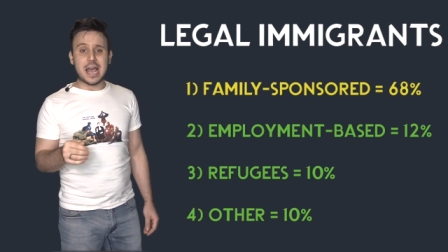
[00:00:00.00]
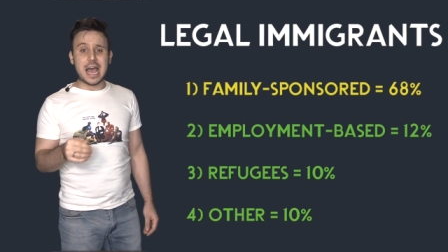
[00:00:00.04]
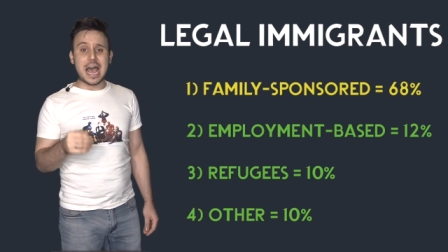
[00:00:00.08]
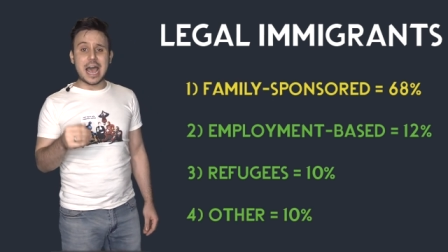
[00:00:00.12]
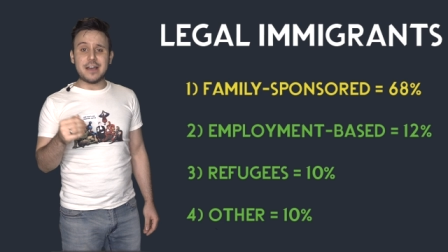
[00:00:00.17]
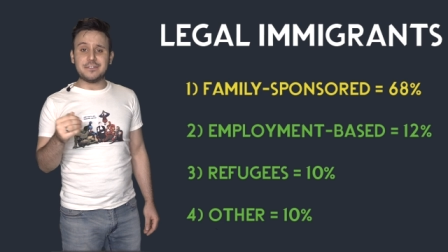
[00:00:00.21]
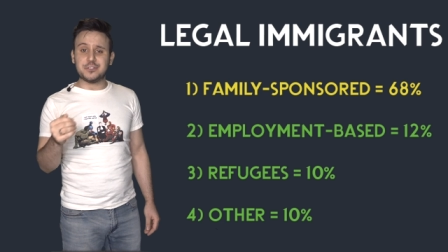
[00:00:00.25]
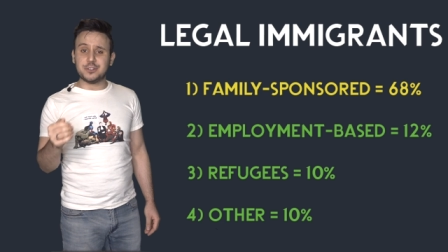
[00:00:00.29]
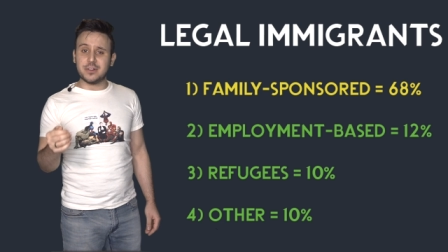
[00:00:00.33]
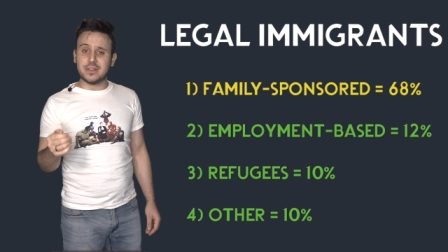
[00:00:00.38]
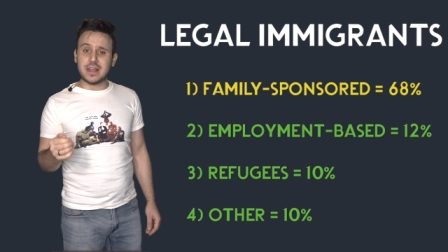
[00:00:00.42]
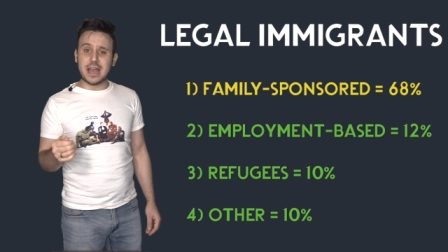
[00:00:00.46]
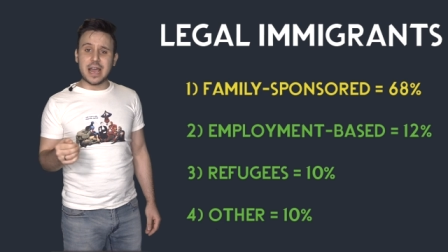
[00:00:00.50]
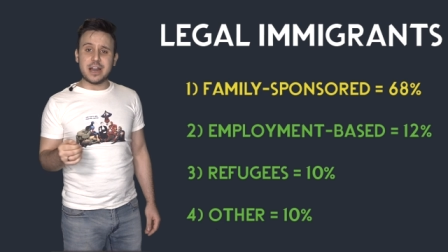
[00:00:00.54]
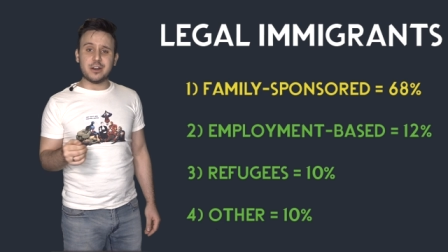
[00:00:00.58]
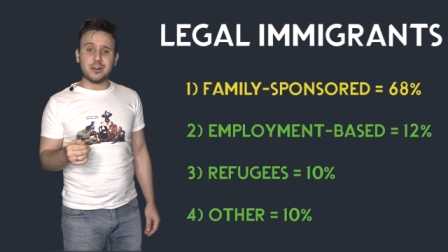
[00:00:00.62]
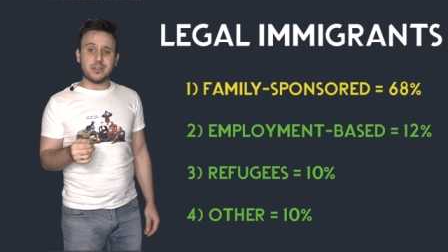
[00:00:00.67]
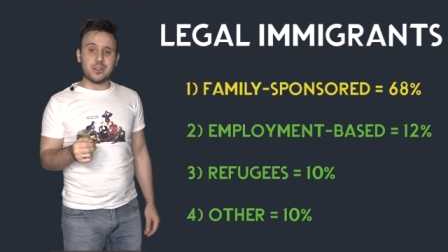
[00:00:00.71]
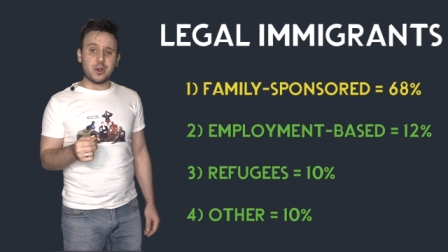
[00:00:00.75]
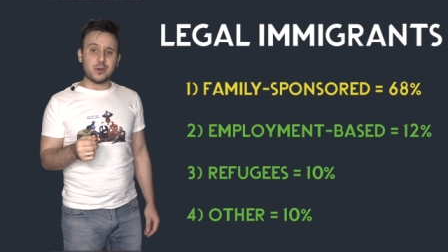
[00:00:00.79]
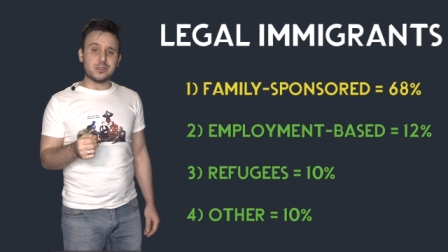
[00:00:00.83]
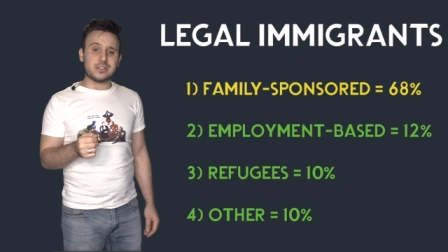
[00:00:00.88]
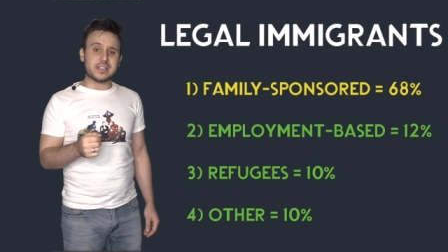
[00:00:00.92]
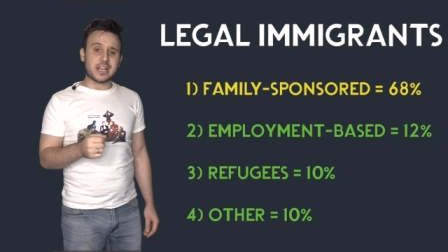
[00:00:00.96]
After that
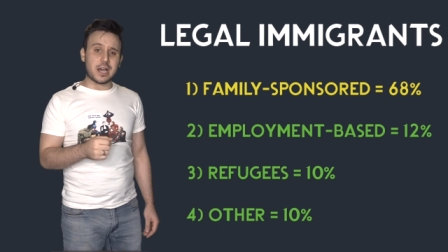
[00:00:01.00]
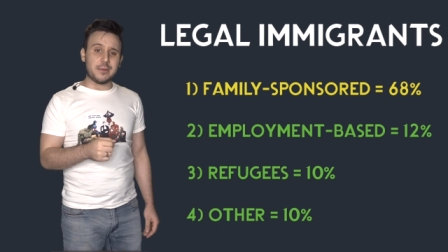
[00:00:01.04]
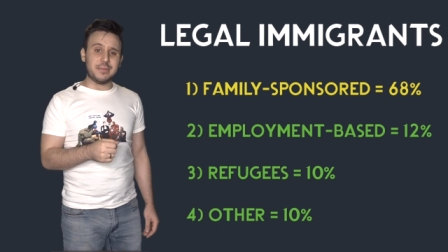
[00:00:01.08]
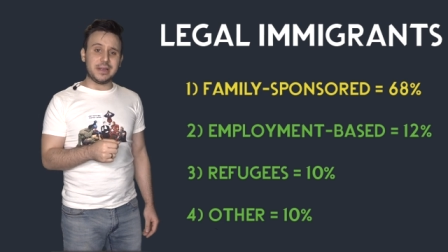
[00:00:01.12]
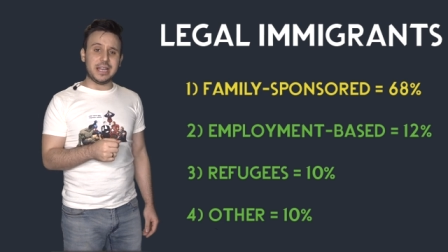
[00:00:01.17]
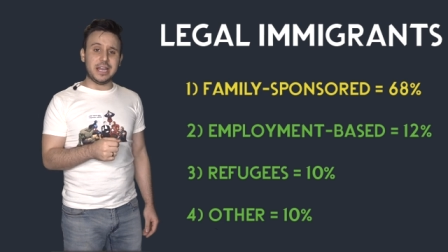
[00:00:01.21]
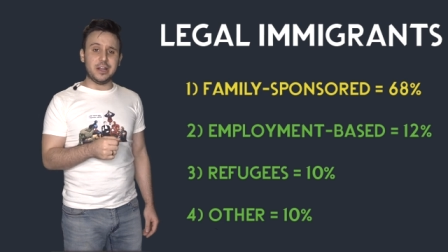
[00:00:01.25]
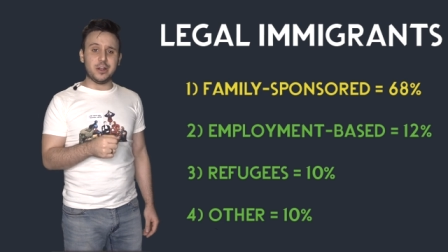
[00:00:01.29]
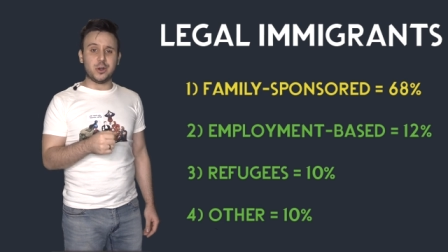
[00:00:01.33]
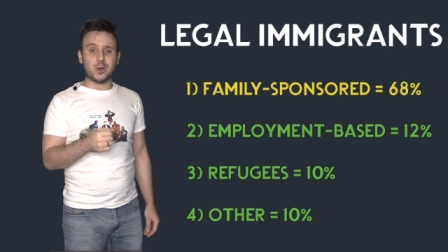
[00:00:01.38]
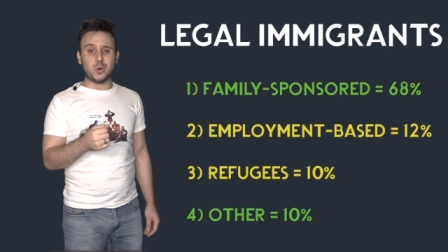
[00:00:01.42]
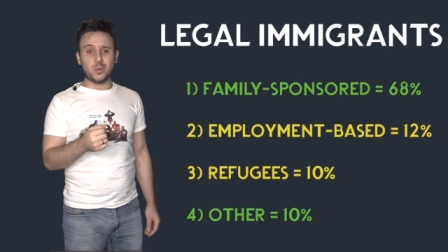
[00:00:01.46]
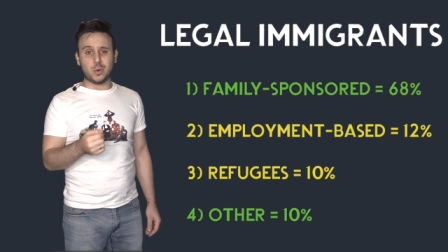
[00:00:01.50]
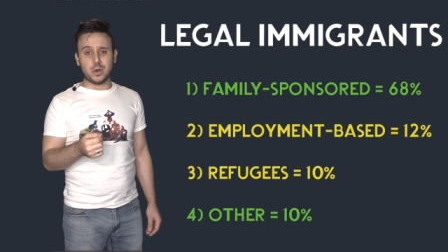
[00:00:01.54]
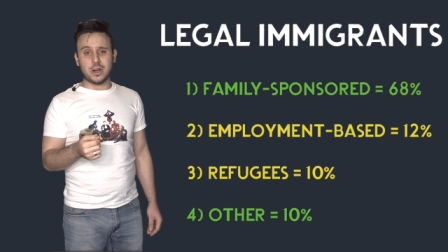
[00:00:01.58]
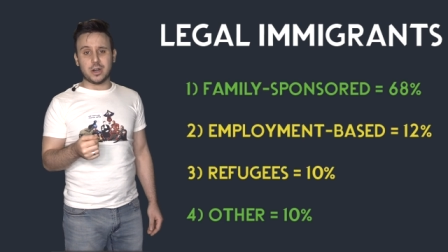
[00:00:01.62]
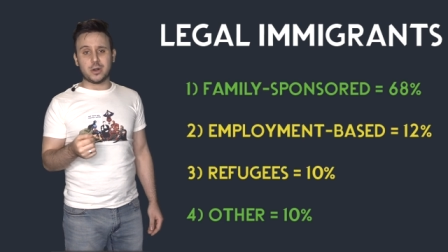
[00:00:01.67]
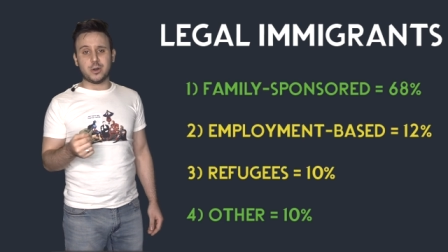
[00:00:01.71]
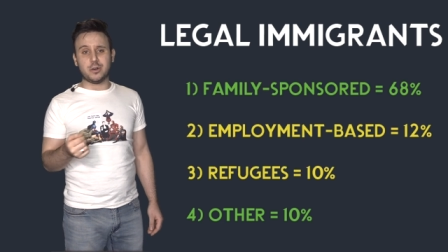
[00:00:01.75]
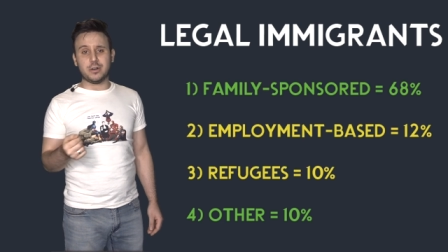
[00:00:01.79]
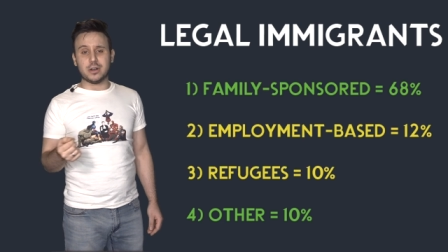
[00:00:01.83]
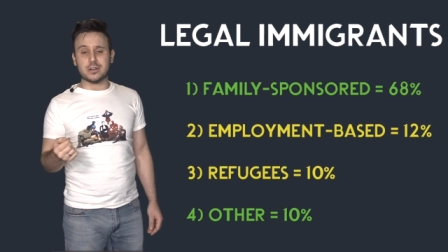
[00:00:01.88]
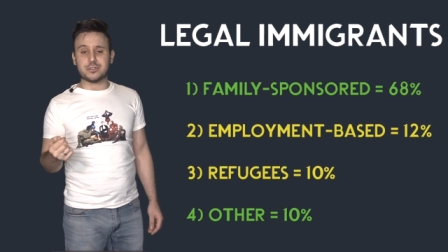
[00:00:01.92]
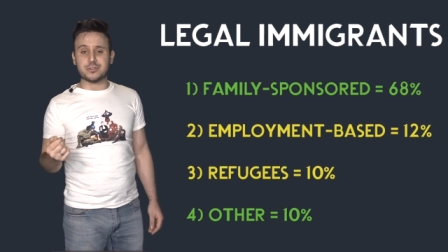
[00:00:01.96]
are those coming here to
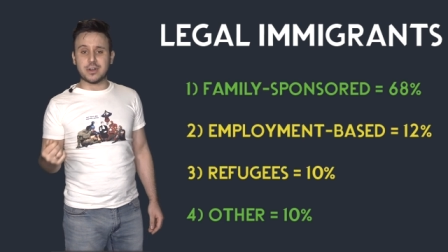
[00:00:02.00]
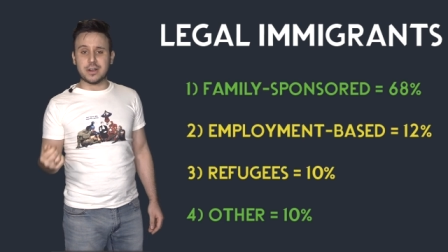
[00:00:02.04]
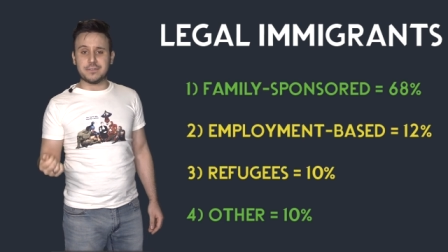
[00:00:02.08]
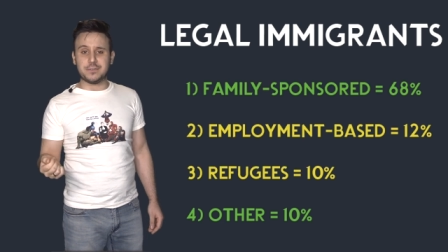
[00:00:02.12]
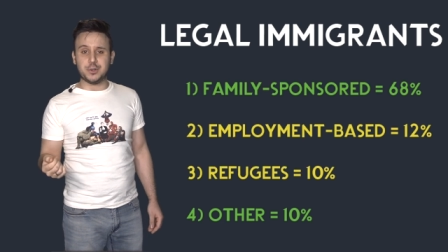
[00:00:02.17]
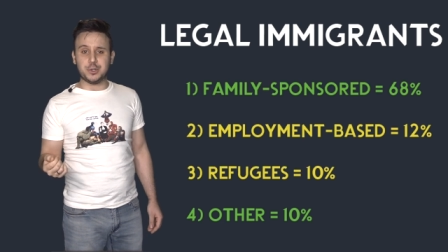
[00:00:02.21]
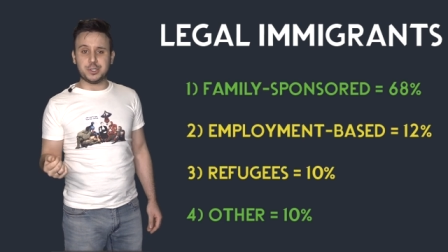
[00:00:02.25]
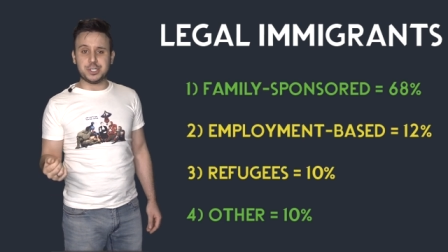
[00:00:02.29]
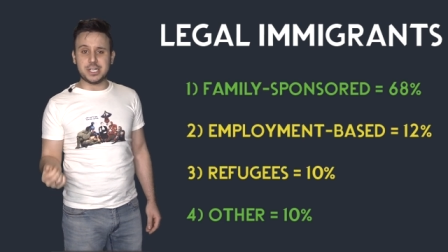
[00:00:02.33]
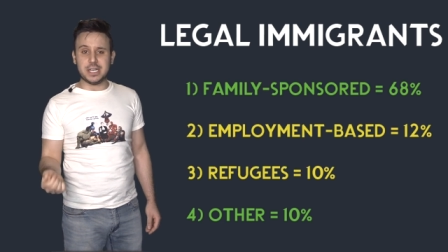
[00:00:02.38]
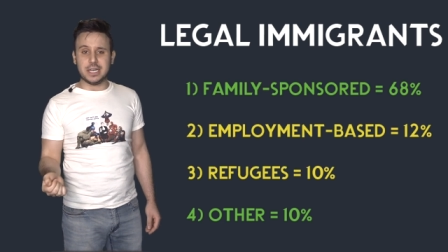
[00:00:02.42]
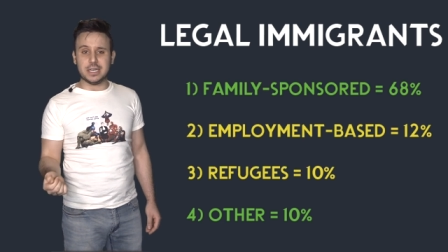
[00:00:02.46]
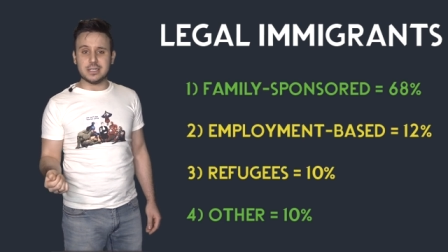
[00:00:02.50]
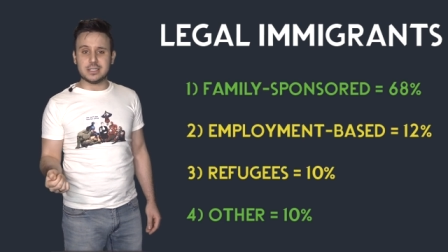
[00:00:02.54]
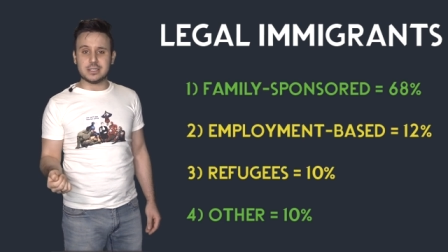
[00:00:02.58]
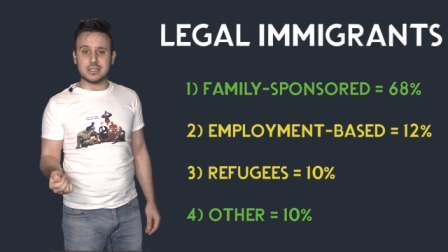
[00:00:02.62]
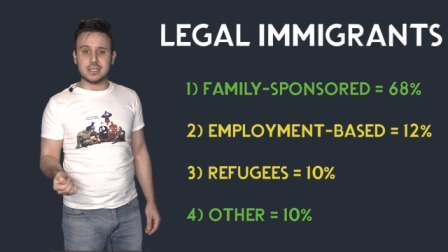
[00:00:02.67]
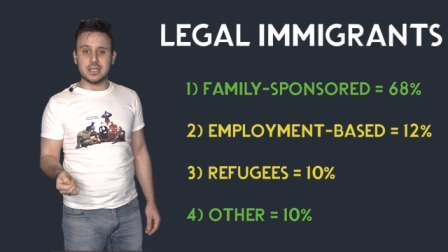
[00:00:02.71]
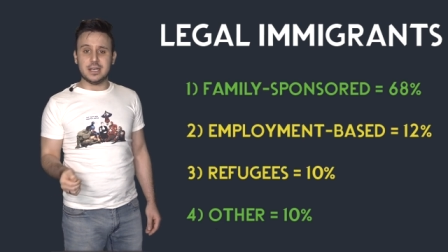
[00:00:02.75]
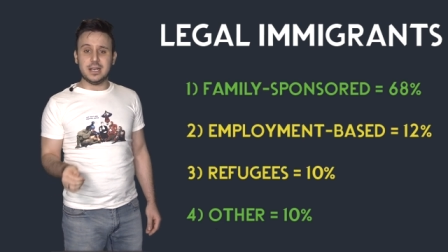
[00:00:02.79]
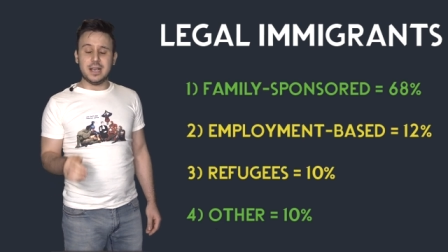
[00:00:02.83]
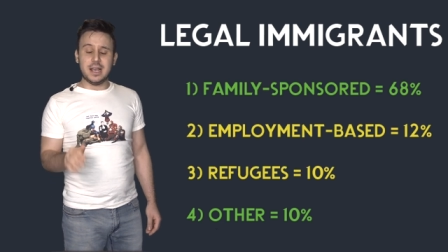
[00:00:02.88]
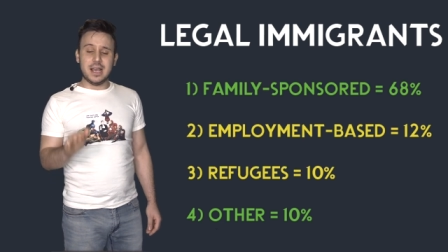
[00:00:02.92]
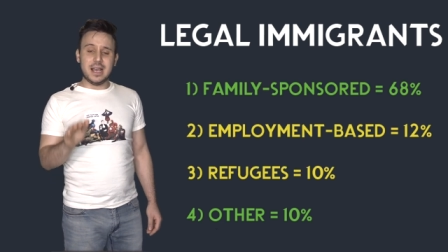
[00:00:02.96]
work or as refugees.